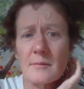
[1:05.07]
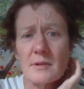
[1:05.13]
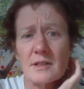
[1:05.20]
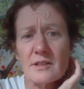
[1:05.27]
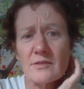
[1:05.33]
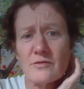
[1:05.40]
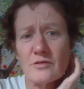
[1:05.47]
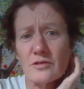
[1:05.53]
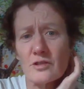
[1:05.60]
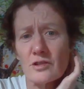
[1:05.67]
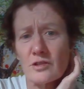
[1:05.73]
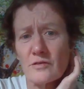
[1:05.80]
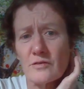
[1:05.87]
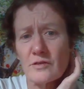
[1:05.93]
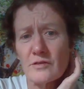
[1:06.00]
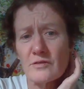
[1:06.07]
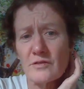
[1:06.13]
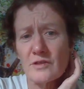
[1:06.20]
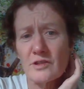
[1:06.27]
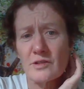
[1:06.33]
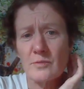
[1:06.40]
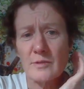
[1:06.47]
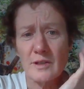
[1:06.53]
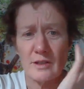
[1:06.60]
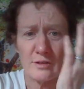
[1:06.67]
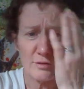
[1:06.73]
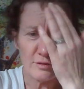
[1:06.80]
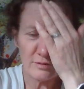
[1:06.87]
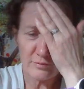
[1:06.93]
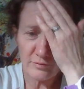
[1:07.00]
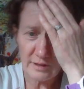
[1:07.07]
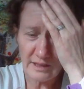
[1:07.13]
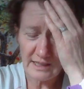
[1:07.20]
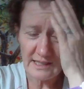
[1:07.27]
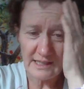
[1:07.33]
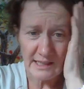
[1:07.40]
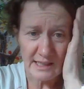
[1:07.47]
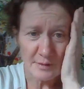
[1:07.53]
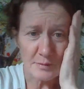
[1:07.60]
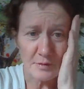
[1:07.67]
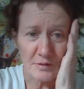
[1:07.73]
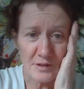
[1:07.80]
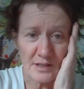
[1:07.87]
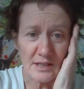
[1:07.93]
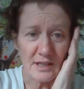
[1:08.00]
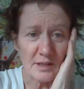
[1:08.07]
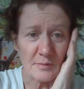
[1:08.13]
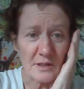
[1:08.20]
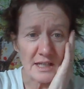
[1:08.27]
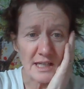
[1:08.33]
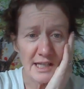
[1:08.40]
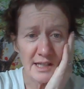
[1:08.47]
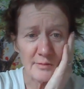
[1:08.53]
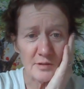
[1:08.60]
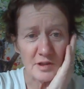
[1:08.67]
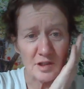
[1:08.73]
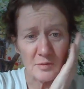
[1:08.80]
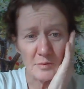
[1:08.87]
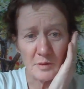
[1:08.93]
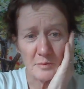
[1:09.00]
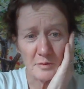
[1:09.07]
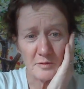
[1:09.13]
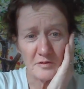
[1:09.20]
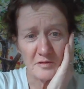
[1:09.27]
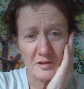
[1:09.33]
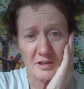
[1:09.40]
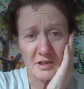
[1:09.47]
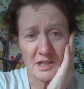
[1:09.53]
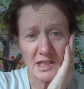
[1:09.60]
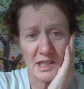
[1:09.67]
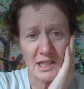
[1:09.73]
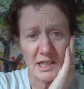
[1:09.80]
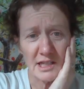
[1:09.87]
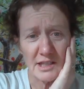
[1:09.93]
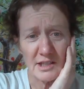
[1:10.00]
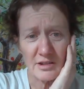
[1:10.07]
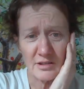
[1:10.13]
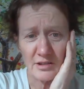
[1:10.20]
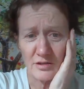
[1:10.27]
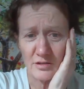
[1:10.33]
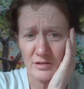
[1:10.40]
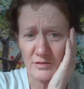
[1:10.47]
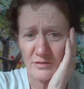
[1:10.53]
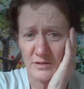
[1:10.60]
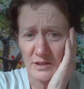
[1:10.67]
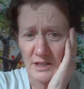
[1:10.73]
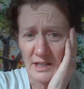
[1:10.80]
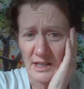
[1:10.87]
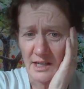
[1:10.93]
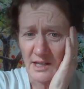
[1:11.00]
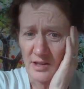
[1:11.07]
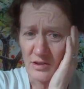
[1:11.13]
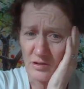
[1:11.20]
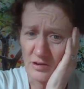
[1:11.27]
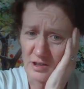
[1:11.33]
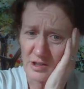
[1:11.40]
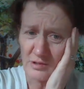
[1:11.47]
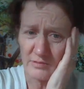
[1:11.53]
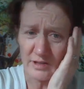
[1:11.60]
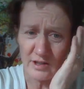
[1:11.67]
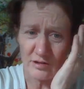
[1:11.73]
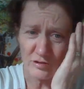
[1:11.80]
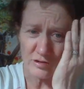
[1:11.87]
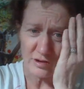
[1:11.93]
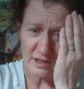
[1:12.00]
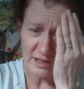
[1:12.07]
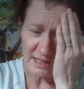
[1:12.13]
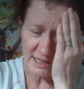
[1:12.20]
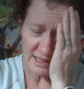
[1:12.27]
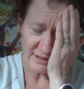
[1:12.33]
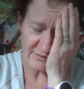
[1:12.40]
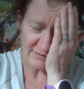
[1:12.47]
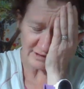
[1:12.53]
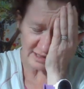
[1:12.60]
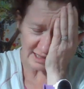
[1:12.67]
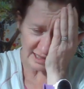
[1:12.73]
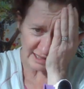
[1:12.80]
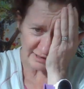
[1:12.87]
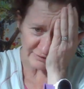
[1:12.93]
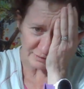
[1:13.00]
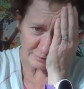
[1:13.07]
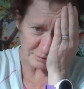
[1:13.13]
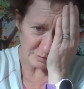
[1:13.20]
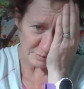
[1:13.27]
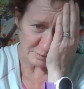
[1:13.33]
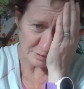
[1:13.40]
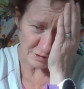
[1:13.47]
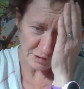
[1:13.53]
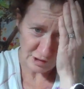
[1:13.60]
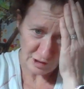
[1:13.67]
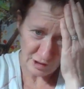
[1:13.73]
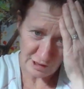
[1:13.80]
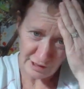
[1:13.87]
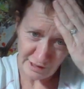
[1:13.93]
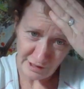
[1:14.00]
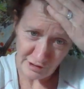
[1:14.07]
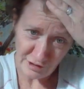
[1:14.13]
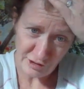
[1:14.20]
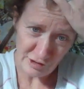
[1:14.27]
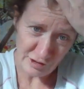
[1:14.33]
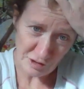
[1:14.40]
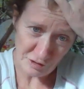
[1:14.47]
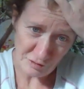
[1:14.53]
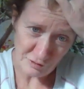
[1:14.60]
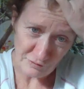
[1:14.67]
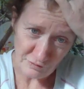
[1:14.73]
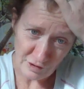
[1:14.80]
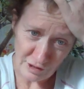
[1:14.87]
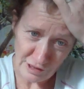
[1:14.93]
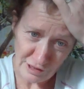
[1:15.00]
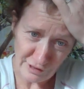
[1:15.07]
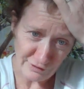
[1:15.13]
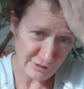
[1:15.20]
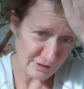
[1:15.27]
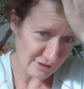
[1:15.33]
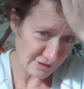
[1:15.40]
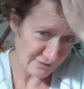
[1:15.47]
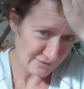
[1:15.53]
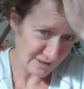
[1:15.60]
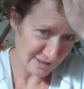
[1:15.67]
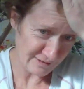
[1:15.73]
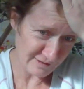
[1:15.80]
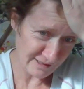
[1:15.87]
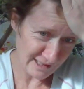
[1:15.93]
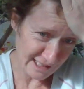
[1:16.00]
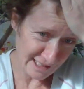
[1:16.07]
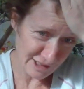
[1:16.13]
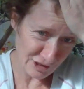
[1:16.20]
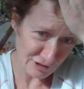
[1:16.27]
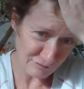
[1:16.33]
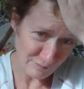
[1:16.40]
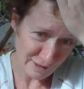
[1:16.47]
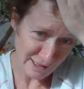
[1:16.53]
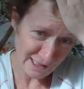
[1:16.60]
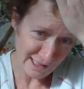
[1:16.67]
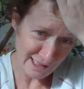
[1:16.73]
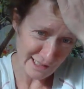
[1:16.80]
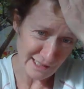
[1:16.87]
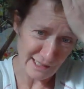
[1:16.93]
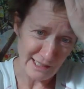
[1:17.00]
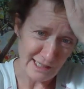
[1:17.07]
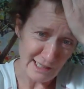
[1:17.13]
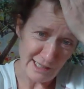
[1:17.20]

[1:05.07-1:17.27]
But for the first week, I couldn't really sleep on this side of my head, which is my preferred side. So I'd sort of thrash around and try and find a comfortable spot to lie, and I usually sort of lie on the very edge of my head,